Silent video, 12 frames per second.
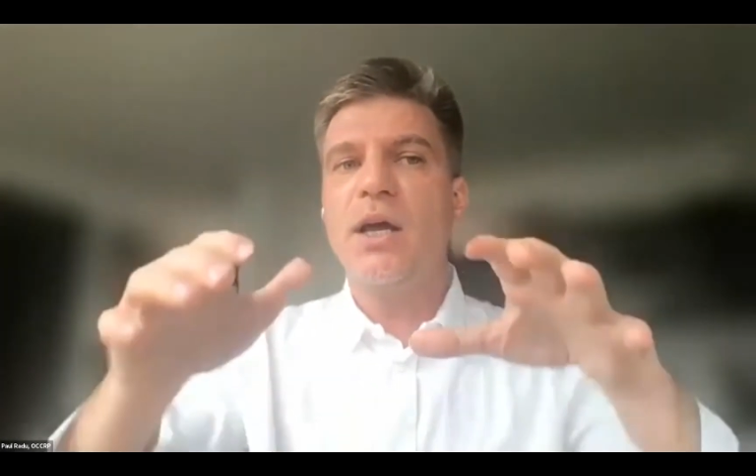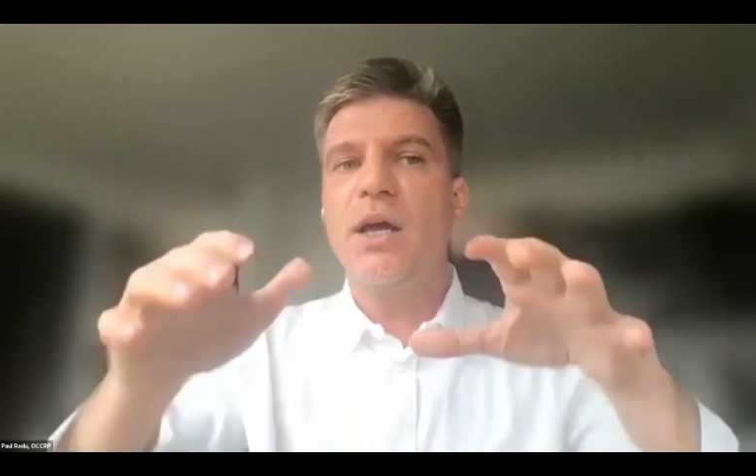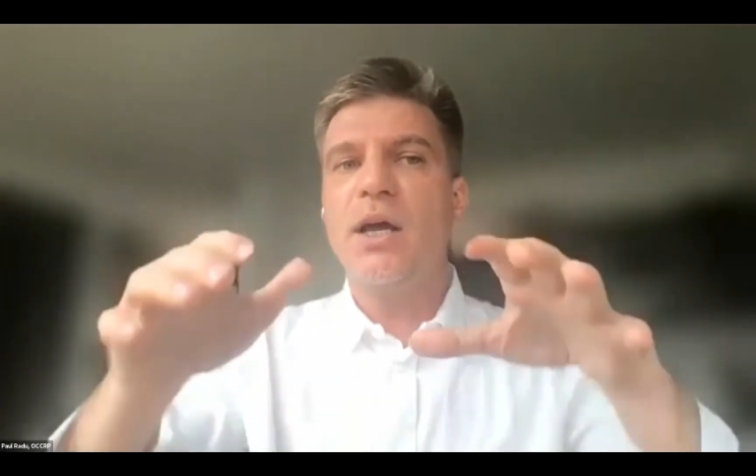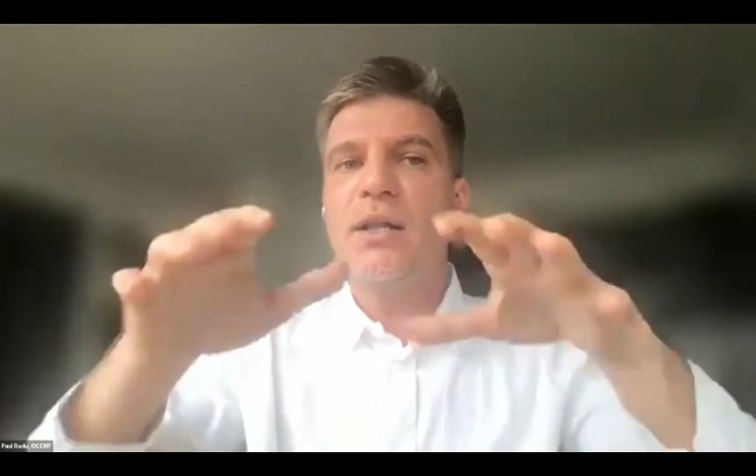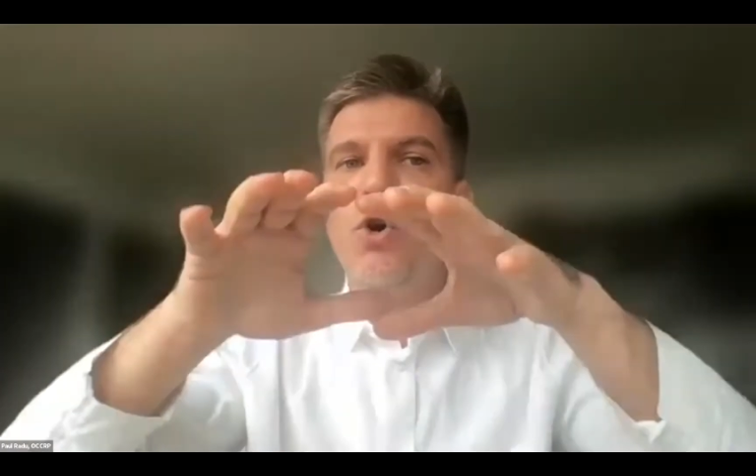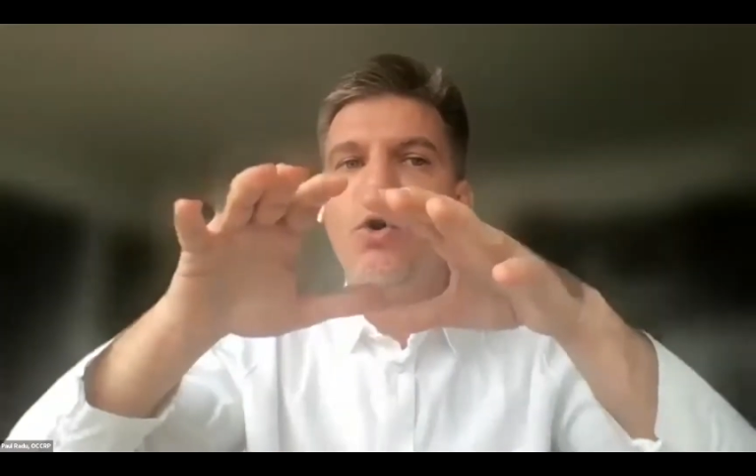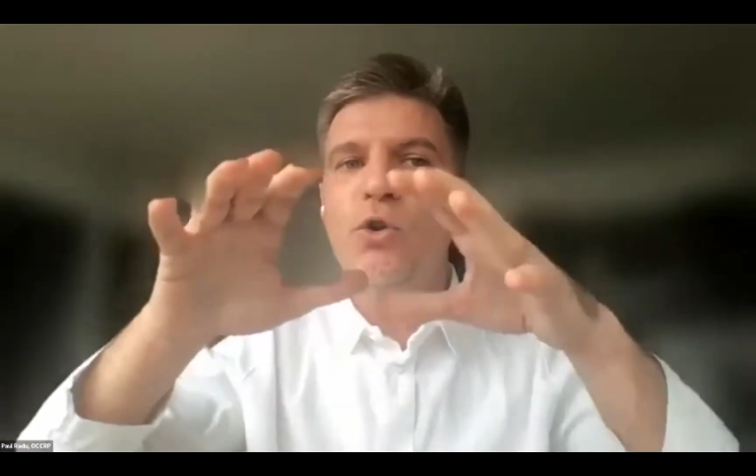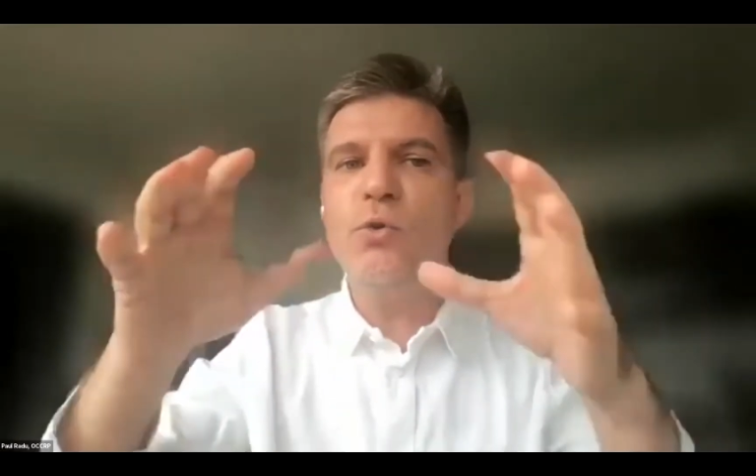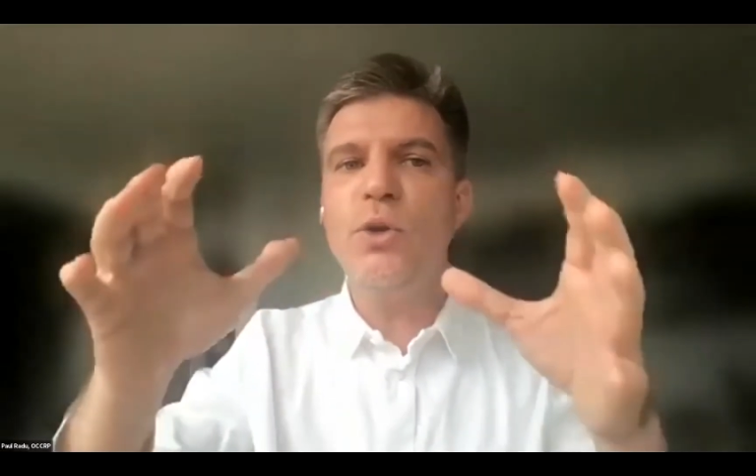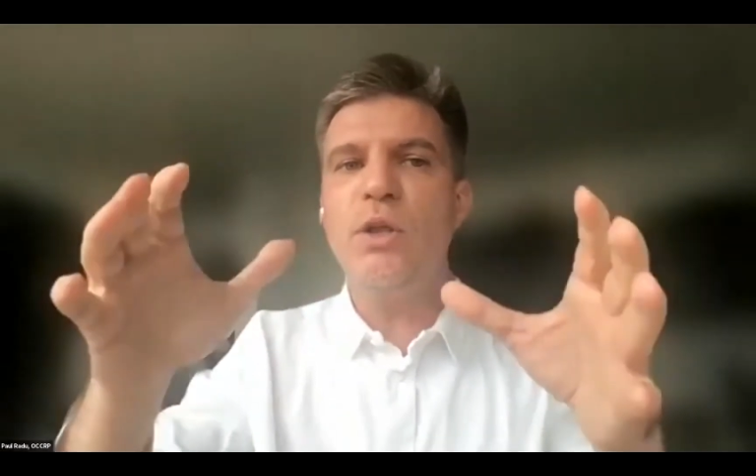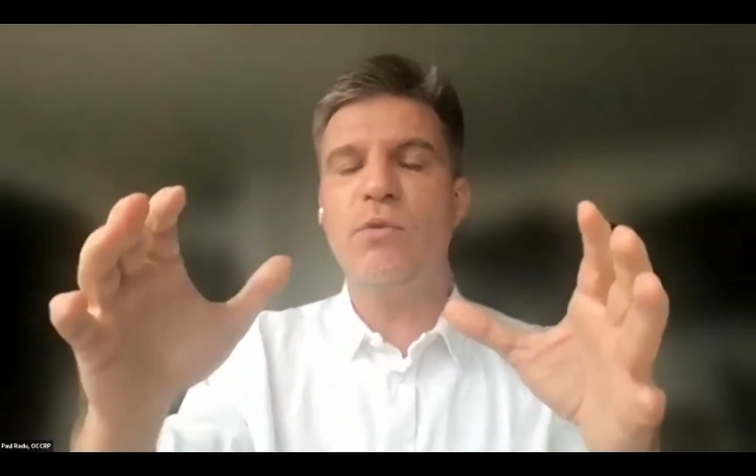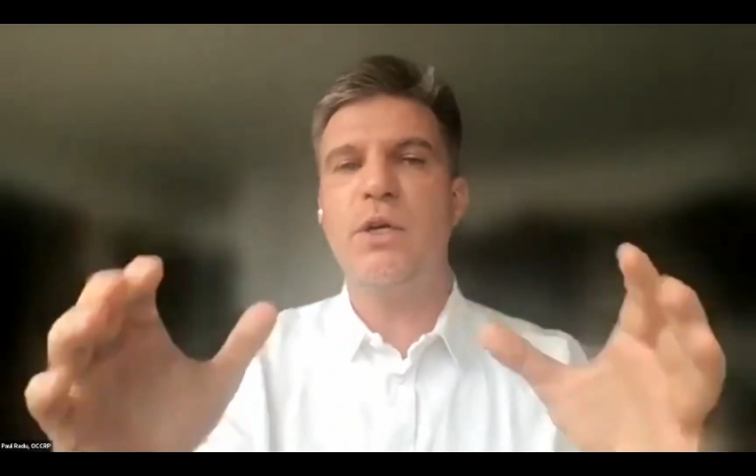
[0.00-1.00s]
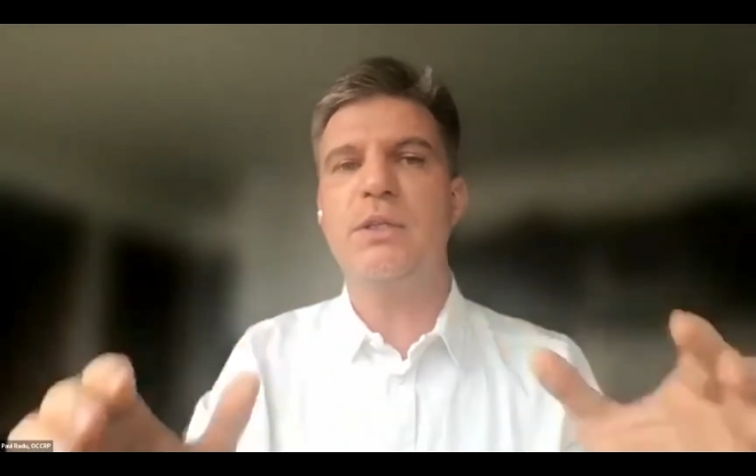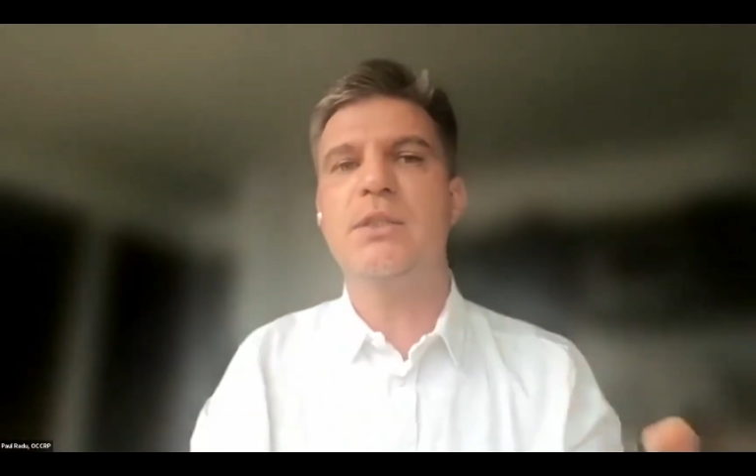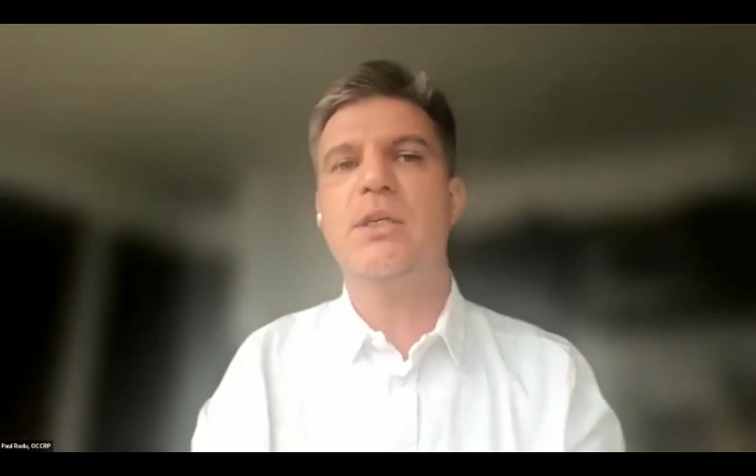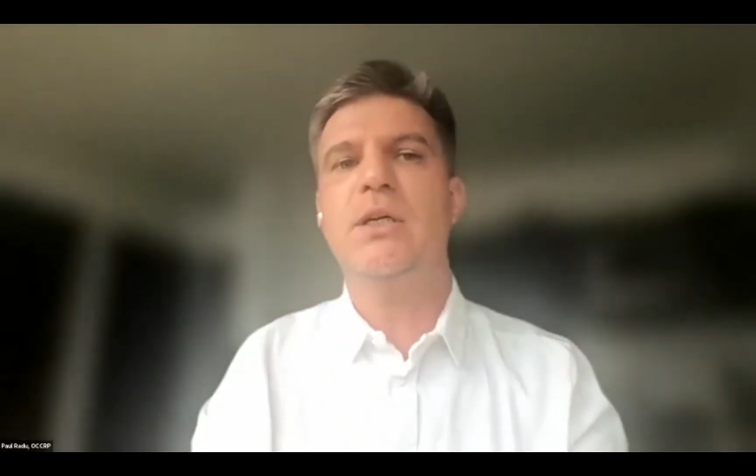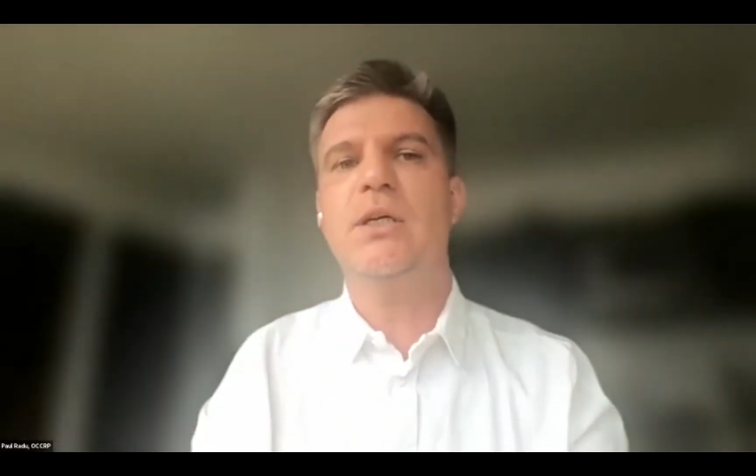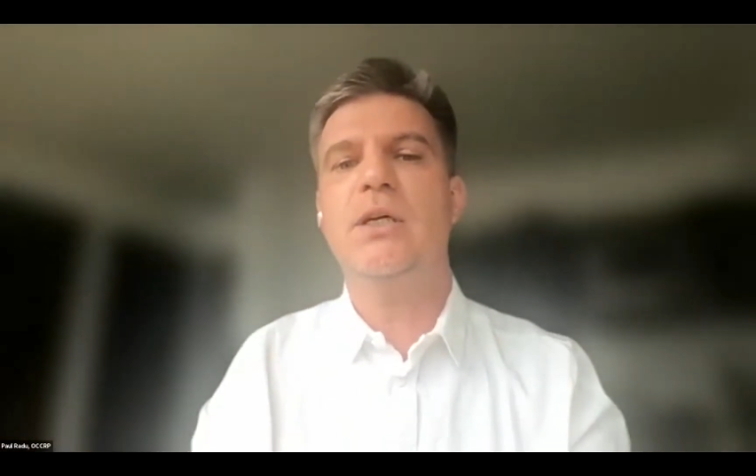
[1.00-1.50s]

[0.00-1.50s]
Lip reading: and the whole universe